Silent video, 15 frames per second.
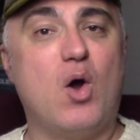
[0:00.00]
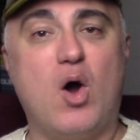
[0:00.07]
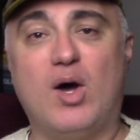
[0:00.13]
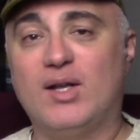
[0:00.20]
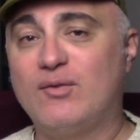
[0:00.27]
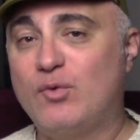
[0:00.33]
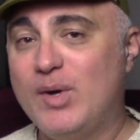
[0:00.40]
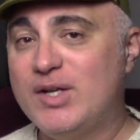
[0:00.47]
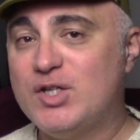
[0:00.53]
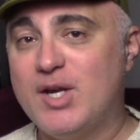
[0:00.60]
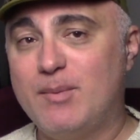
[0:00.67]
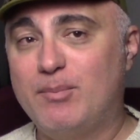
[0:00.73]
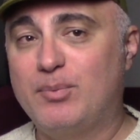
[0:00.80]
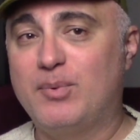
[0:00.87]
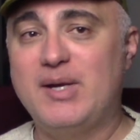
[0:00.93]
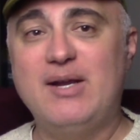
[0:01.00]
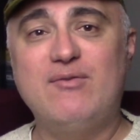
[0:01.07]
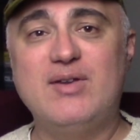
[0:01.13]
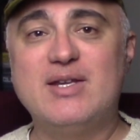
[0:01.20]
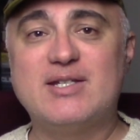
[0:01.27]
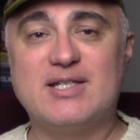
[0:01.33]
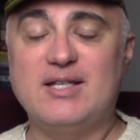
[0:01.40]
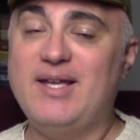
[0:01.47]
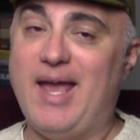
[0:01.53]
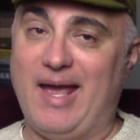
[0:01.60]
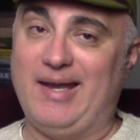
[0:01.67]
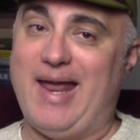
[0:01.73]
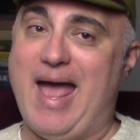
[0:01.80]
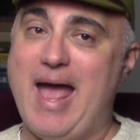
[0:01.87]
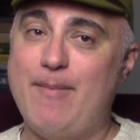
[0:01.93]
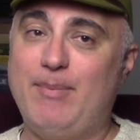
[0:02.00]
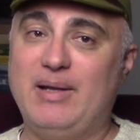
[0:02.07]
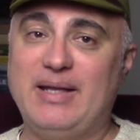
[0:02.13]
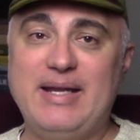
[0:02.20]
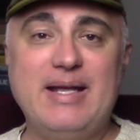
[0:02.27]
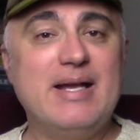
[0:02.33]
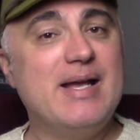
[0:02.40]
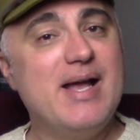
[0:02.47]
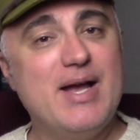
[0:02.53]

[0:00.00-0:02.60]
all of which had previously and happily